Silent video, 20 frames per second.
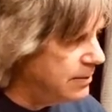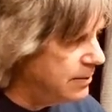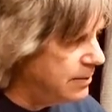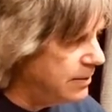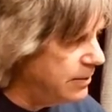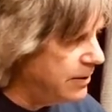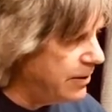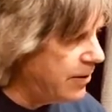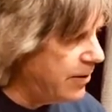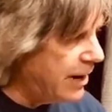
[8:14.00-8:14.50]

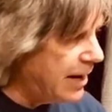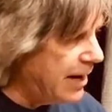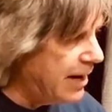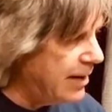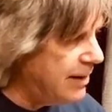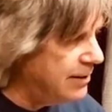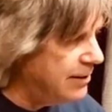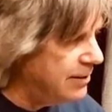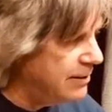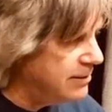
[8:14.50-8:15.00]
There you go,
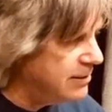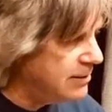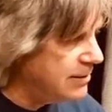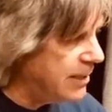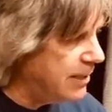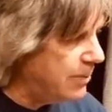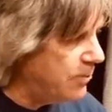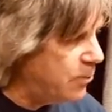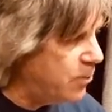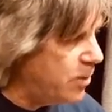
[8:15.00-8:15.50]
8,
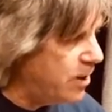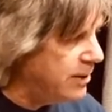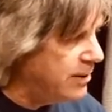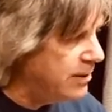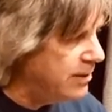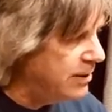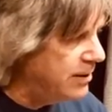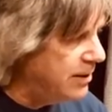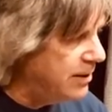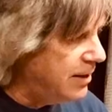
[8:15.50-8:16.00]
skip 1,
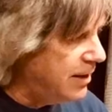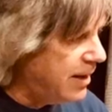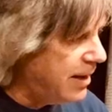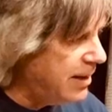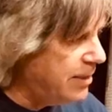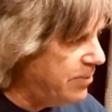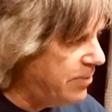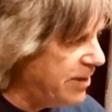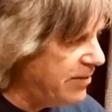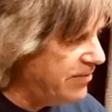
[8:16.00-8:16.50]
and
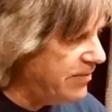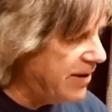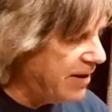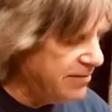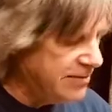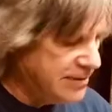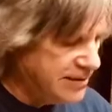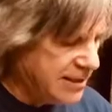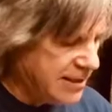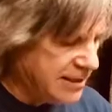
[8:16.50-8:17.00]
then play 5
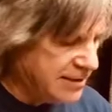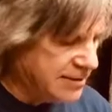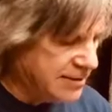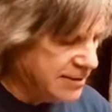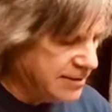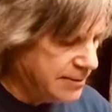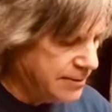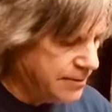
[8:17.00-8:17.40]
and 6.